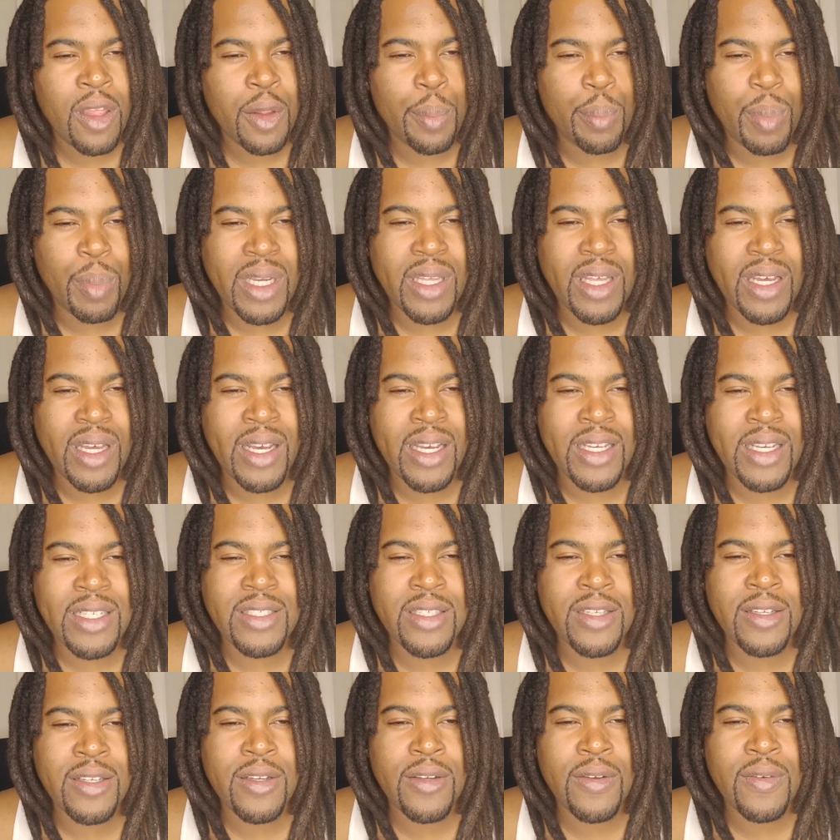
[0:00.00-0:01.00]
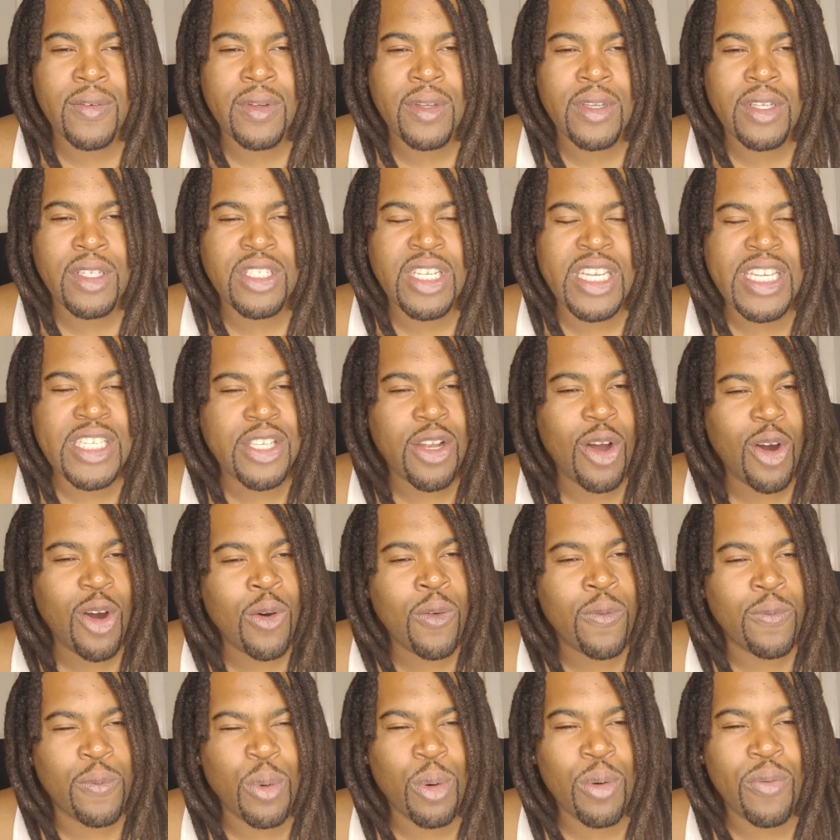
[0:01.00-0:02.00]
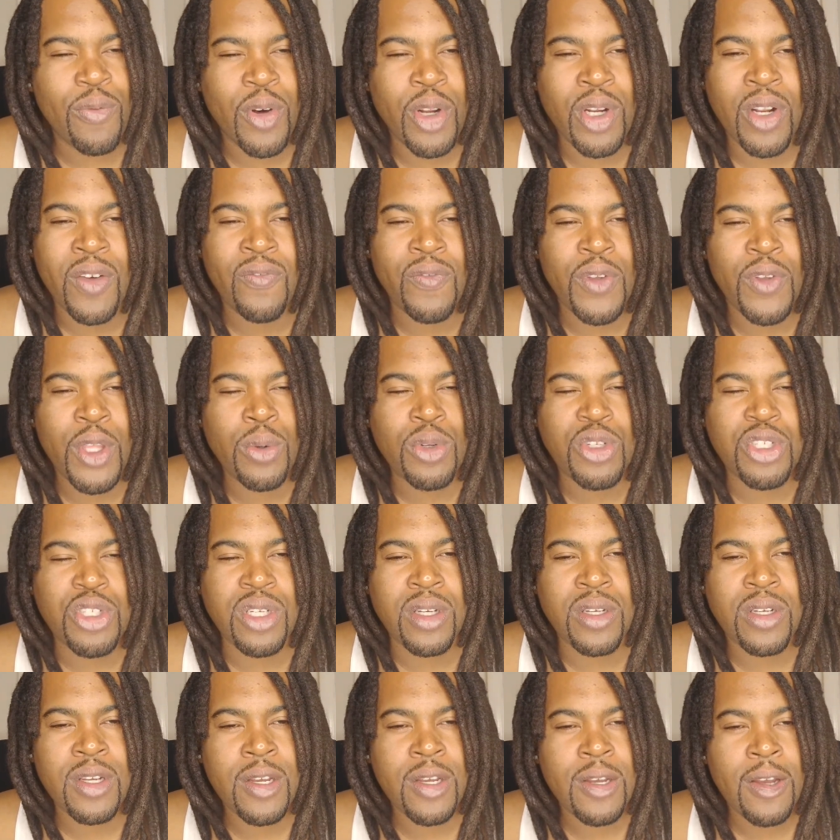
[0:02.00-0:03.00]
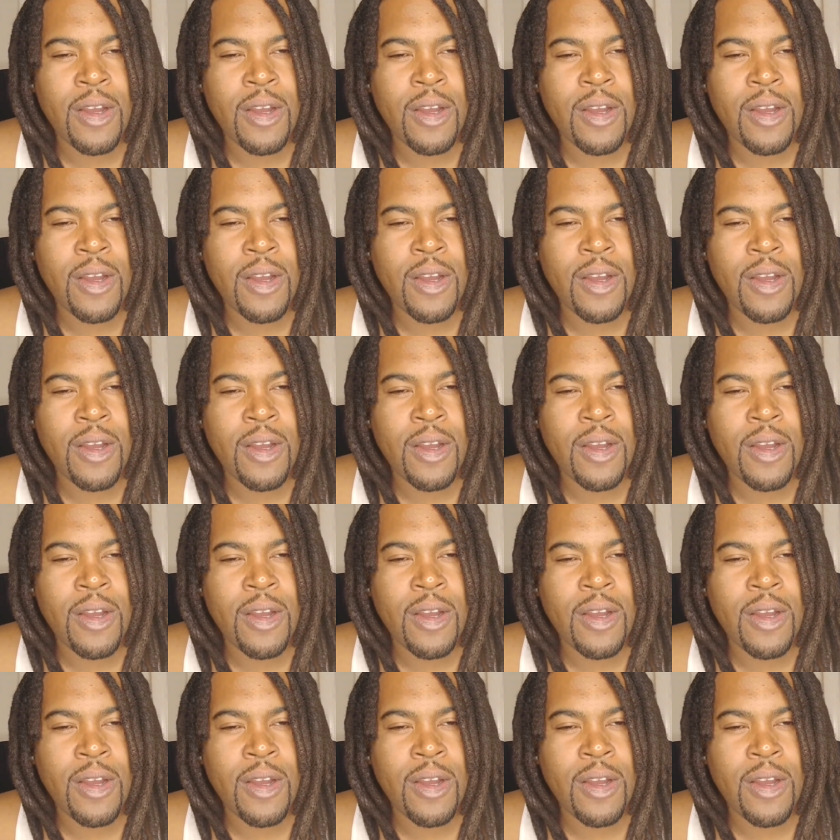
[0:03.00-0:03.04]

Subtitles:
because she's hopeful for the future,